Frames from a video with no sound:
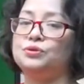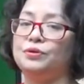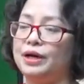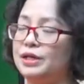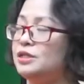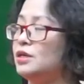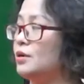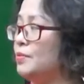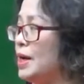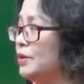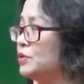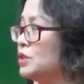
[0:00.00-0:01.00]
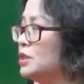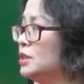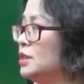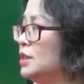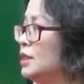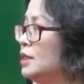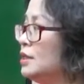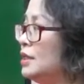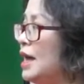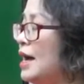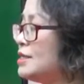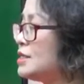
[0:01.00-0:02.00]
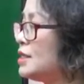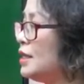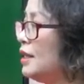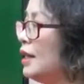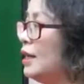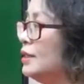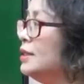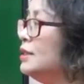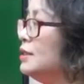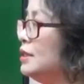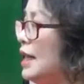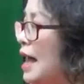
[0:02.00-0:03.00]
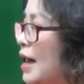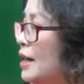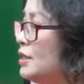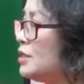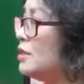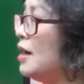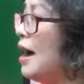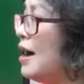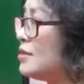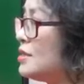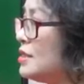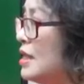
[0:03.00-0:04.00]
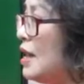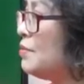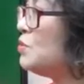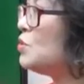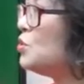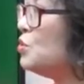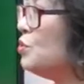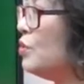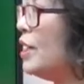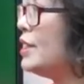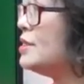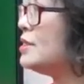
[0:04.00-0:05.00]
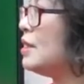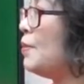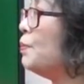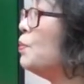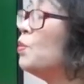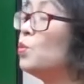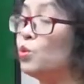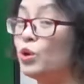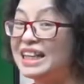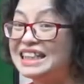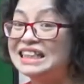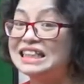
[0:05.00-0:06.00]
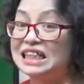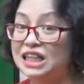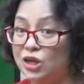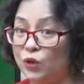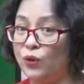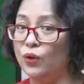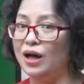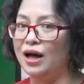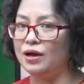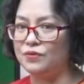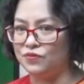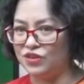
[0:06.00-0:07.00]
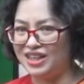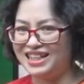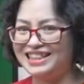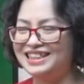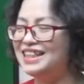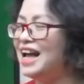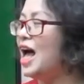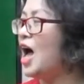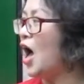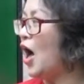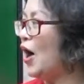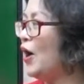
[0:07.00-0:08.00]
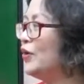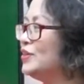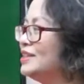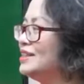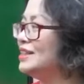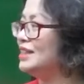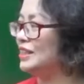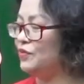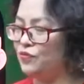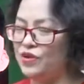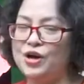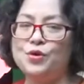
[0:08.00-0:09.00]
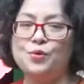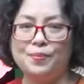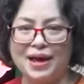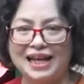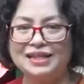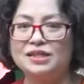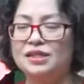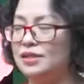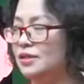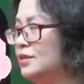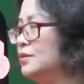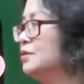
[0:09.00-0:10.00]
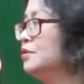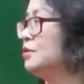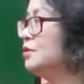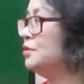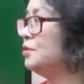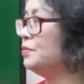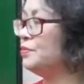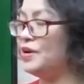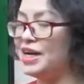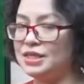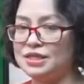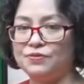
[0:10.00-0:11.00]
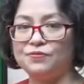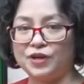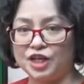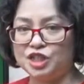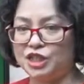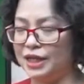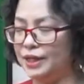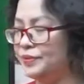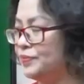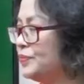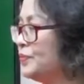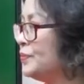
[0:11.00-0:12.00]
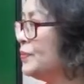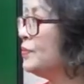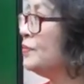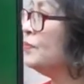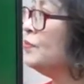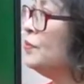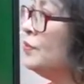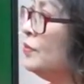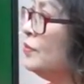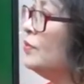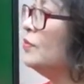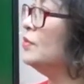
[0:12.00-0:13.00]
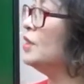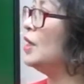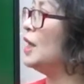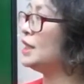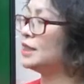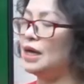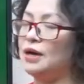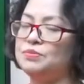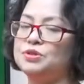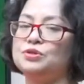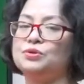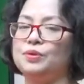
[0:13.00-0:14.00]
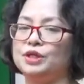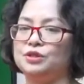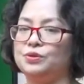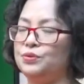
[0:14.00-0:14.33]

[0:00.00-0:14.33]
write about? The answer is that the editor asked Nam to write some practical advice on environmental preservation. Now let's come to question